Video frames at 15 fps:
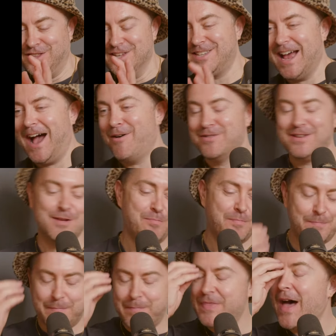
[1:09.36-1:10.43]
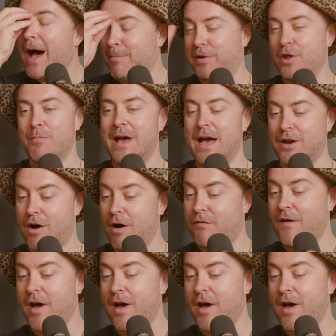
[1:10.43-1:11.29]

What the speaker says: sound. That blew my head off.